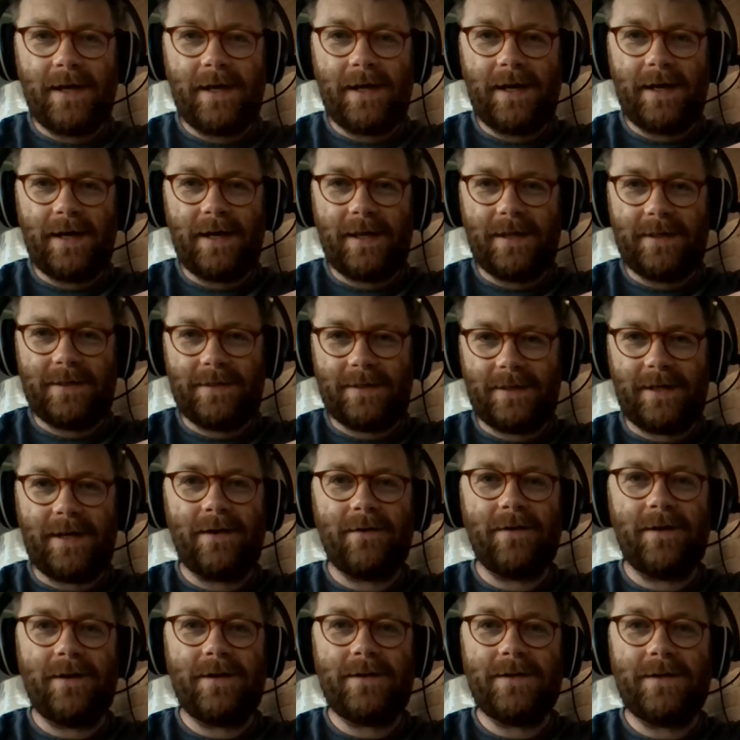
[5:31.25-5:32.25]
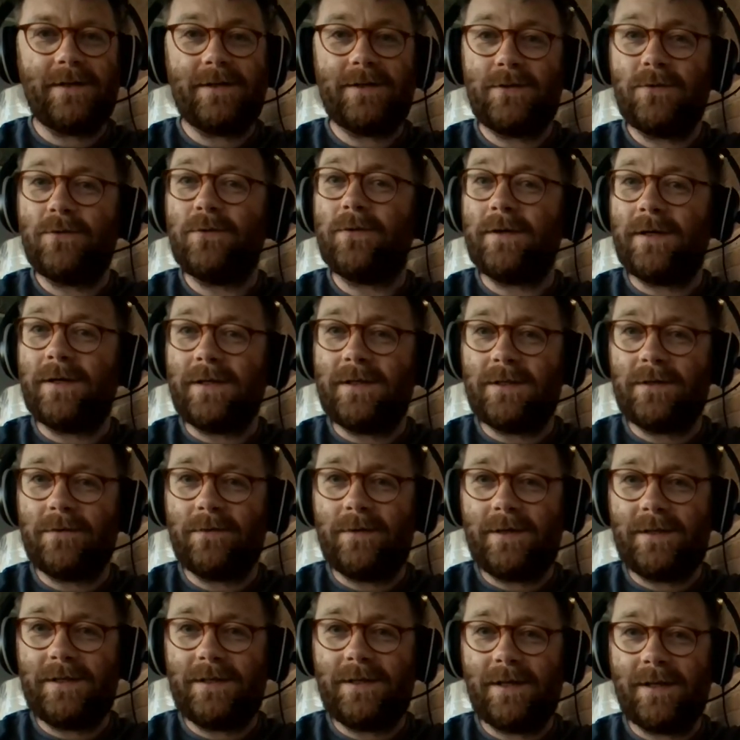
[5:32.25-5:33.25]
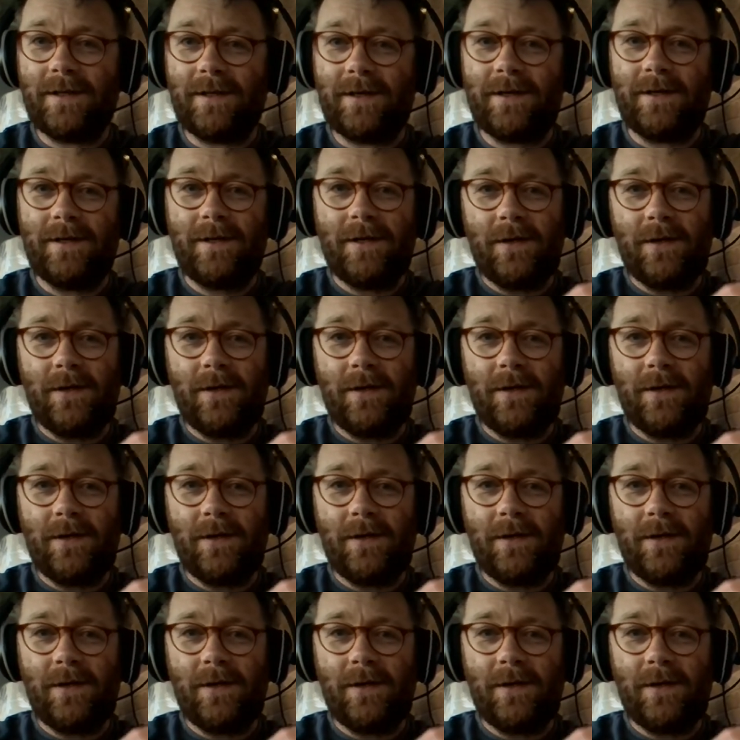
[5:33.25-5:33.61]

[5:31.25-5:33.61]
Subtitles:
and this character talking to each other